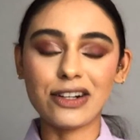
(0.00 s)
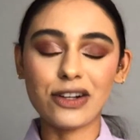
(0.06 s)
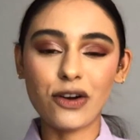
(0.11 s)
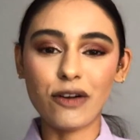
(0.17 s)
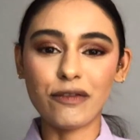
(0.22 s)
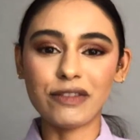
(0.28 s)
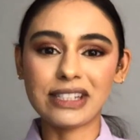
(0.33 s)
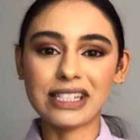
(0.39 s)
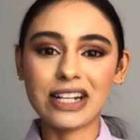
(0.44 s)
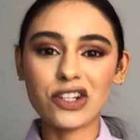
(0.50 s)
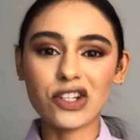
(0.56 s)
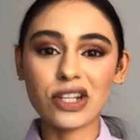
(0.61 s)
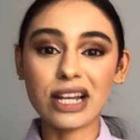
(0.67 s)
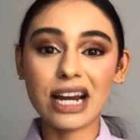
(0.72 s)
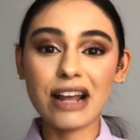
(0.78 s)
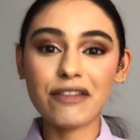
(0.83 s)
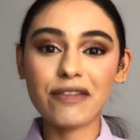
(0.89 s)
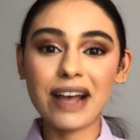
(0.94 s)
conversation that
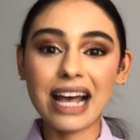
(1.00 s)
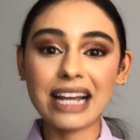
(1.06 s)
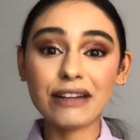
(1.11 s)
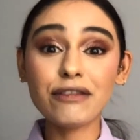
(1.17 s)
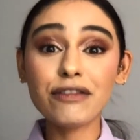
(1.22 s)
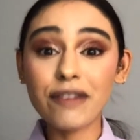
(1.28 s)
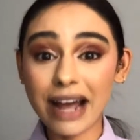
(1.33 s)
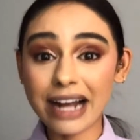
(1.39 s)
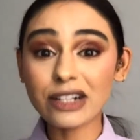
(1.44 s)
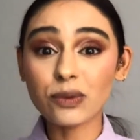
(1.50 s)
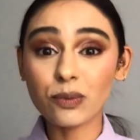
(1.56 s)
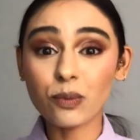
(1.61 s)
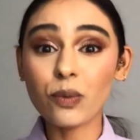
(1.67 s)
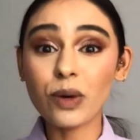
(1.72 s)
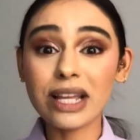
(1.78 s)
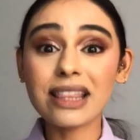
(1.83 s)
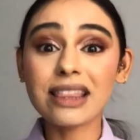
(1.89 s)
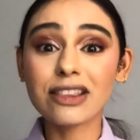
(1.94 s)
I've had, in fact,
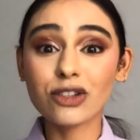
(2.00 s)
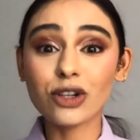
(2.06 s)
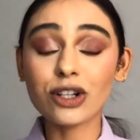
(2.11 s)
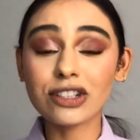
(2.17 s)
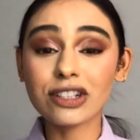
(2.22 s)
with Dr.